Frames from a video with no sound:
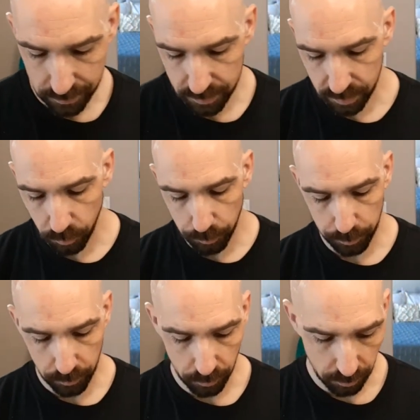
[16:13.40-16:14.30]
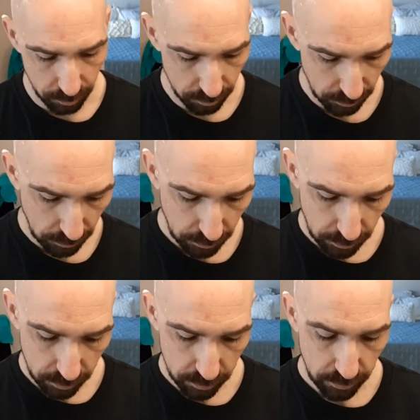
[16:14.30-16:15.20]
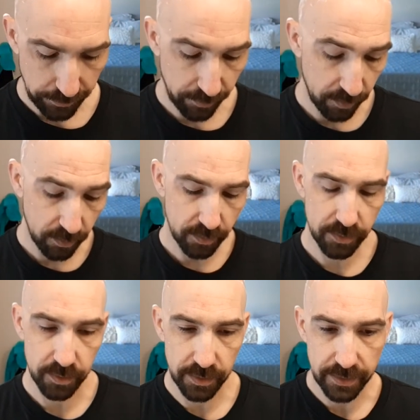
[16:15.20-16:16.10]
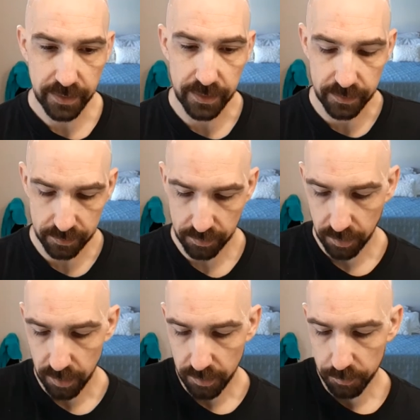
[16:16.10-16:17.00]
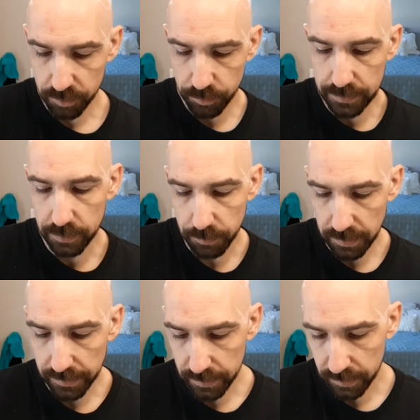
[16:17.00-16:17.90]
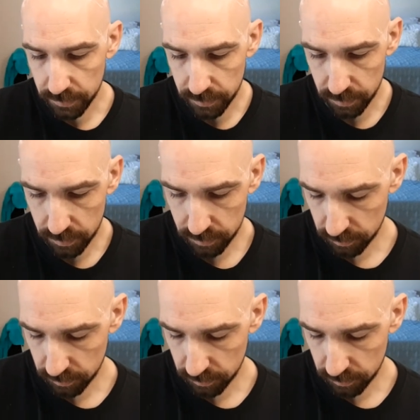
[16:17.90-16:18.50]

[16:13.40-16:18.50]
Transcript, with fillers: get soap or hairs or anything caught between your blade and your